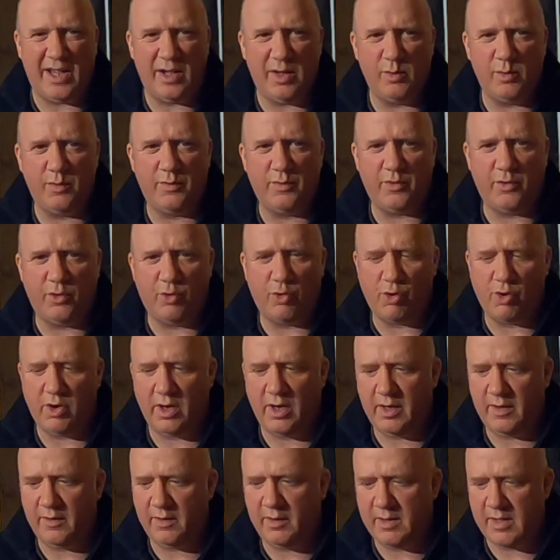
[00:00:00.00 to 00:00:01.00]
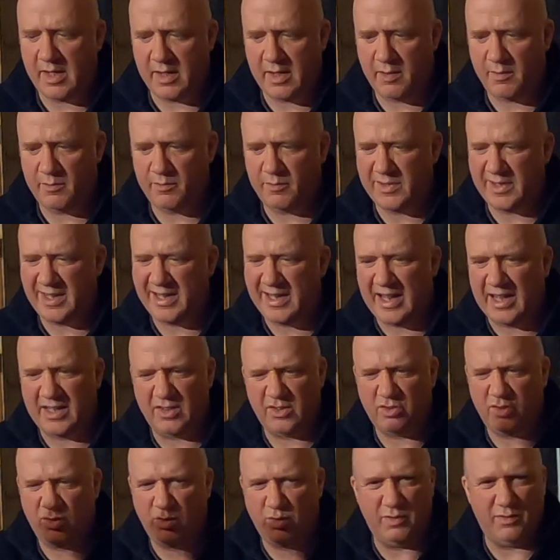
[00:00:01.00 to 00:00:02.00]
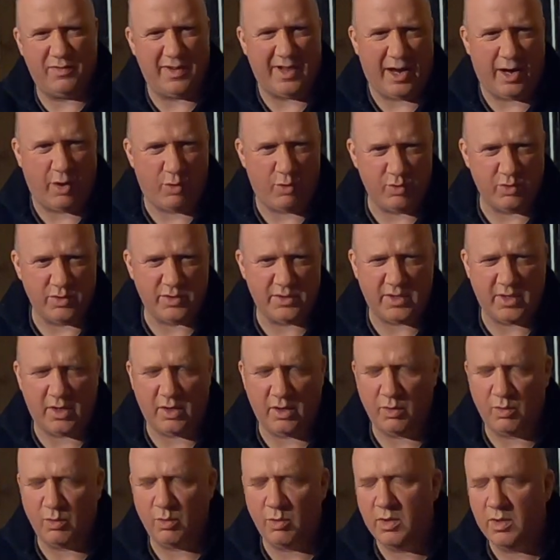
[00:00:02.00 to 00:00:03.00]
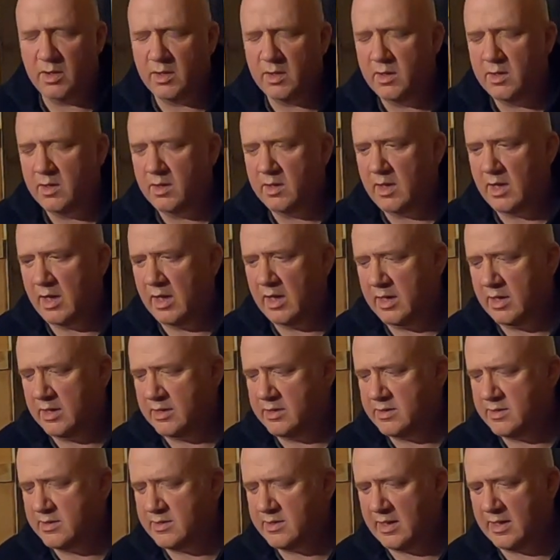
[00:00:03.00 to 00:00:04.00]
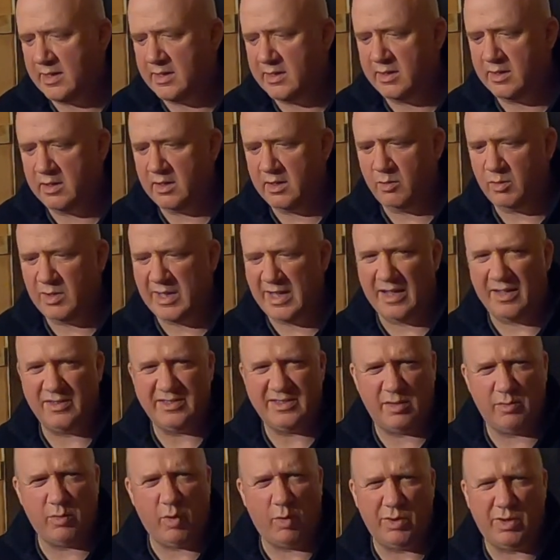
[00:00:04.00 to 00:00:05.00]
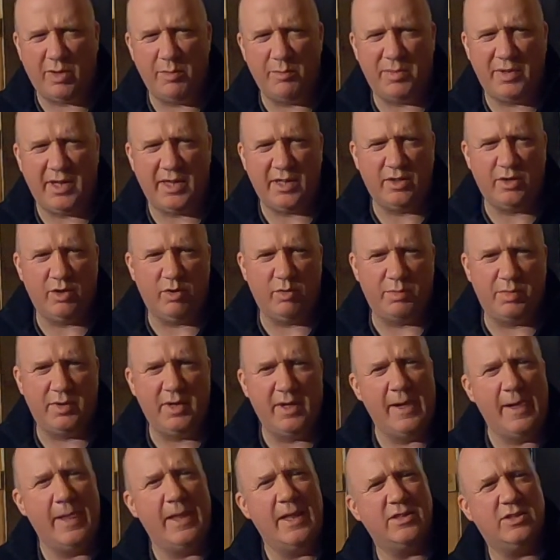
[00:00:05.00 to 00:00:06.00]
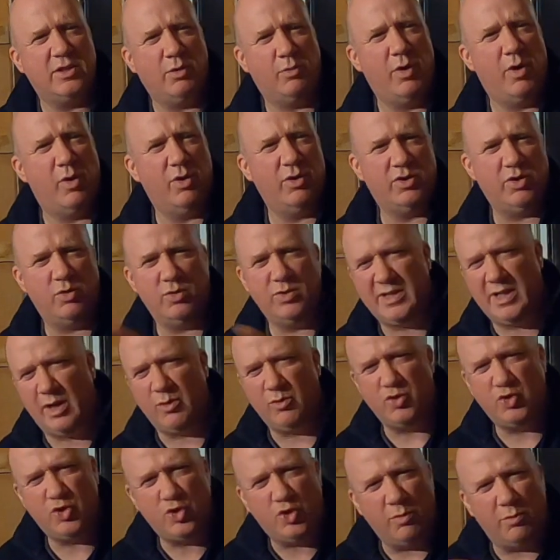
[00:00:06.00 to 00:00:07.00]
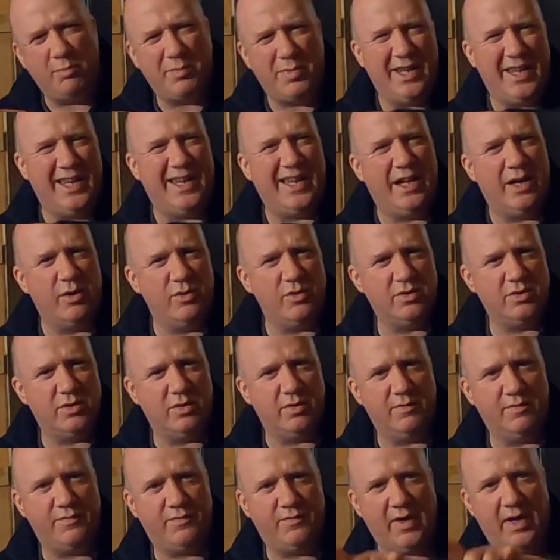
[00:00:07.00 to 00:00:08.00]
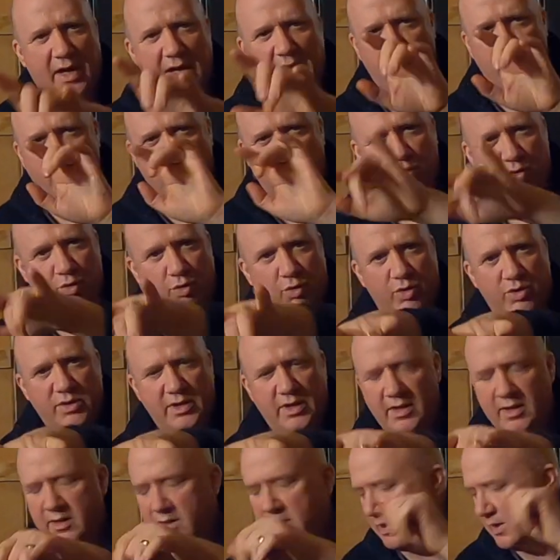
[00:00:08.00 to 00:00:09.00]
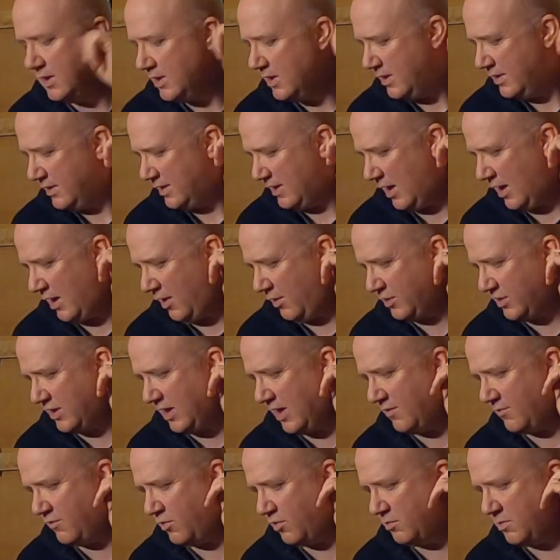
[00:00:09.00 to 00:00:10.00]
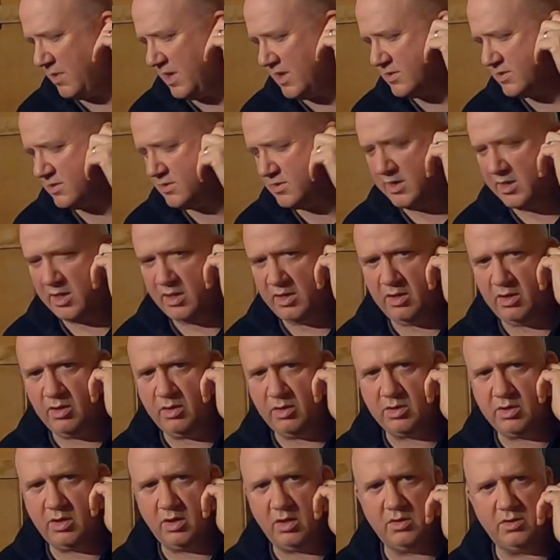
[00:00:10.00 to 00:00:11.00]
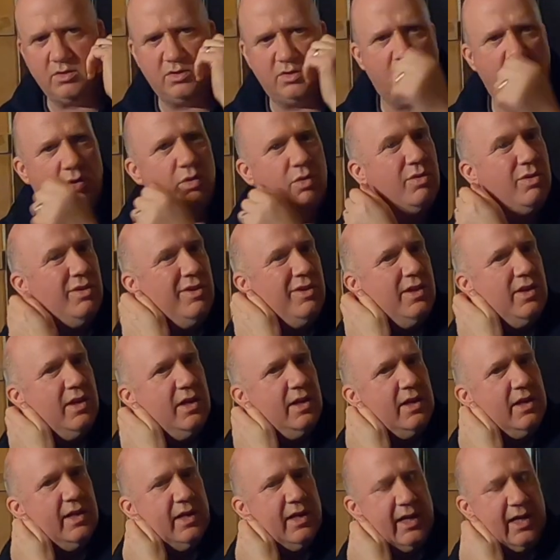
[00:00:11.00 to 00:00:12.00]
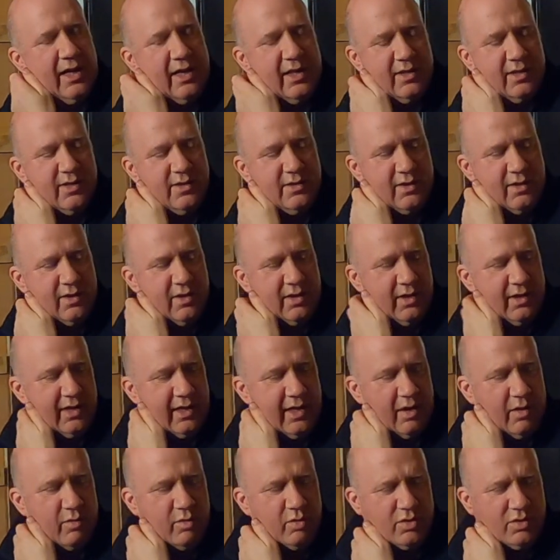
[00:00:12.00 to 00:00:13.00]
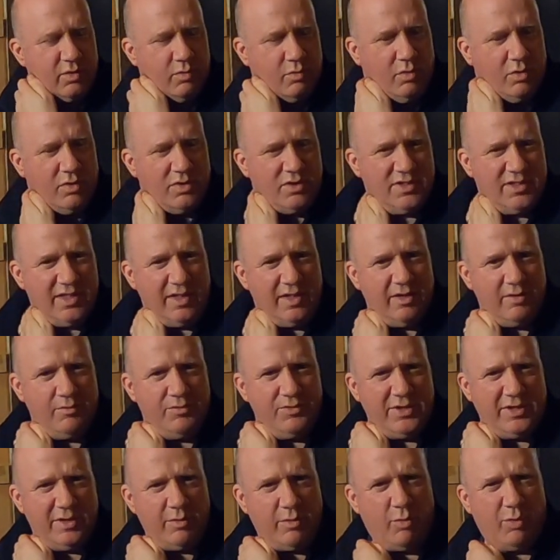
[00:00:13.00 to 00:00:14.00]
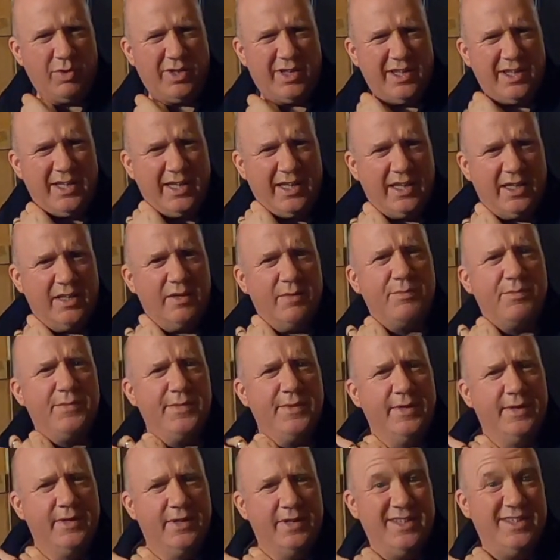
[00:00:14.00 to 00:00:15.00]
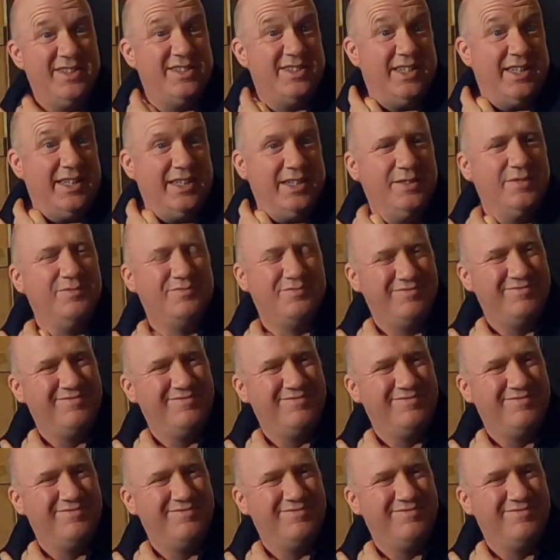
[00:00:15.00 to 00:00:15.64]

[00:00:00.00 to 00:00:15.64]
now for uh, um, the next sort of hour or so and, and um, uh, yeah see what we can pick up so what I'll do is I'll jump in and out of a recording that I'll get from SDR console and uh, yeah we'll, we'll see see what we can hear and see